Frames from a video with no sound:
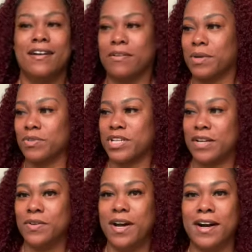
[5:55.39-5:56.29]
Wrong
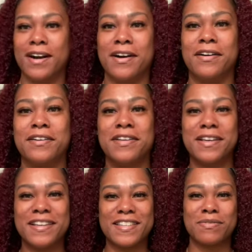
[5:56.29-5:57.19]
channel.
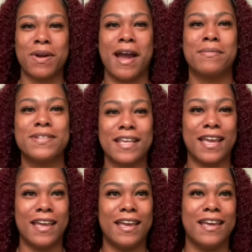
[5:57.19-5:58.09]
Subscribers,
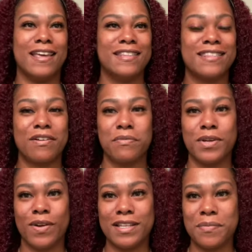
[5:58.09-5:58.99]
and that would be
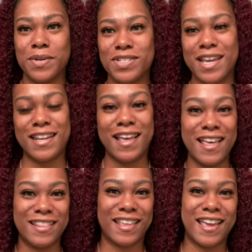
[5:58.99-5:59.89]
greatly appreciated.
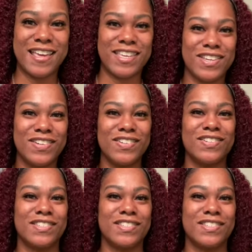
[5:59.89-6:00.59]
Thank you.